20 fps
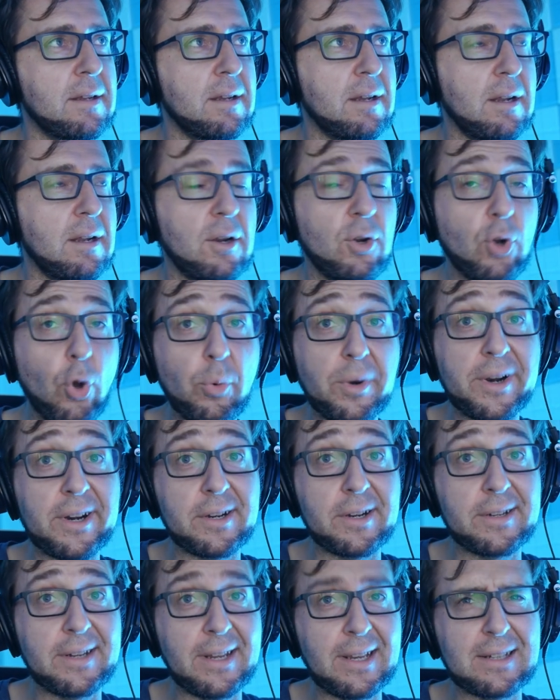a lower
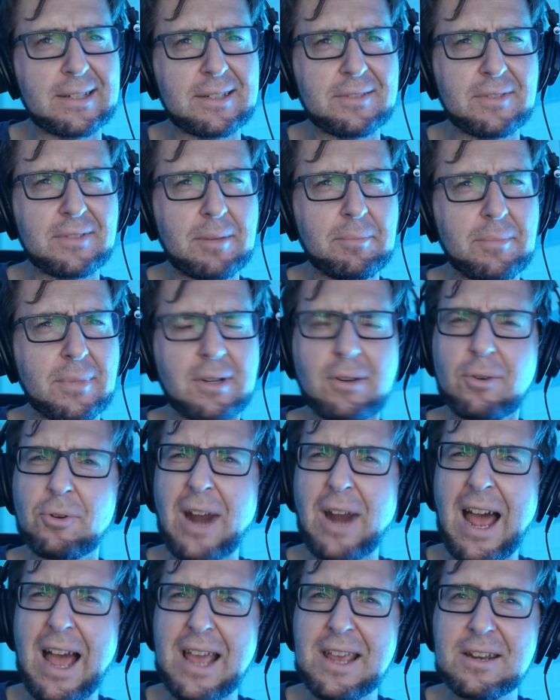negative number or
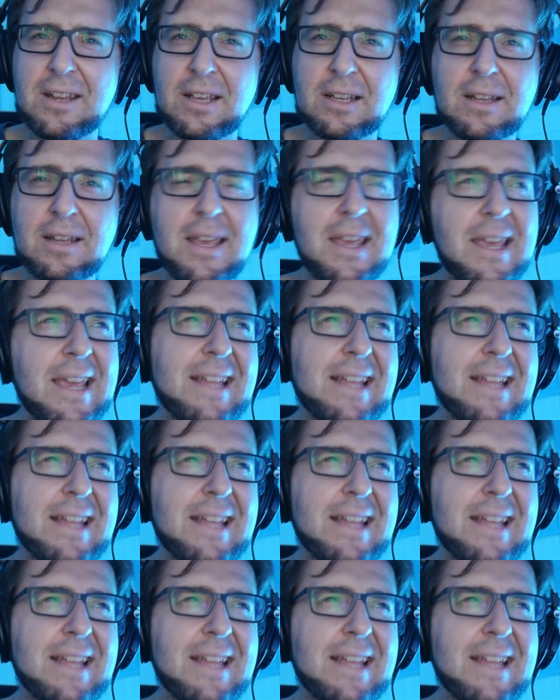higher negative.